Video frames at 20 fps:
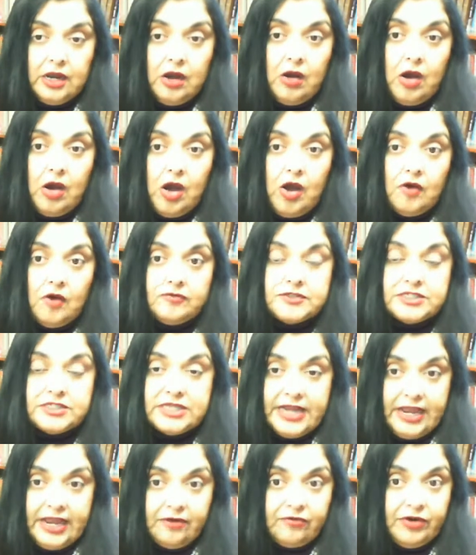of
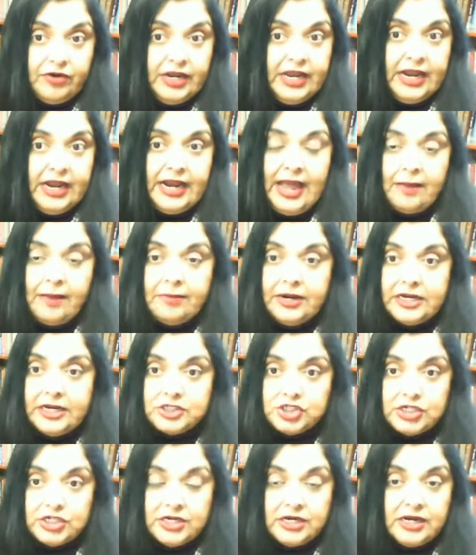slavery and
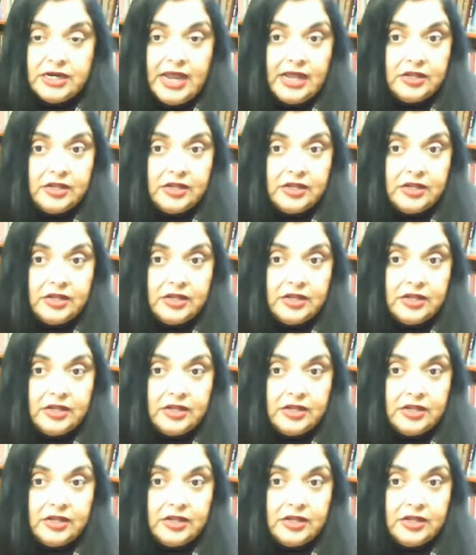abolition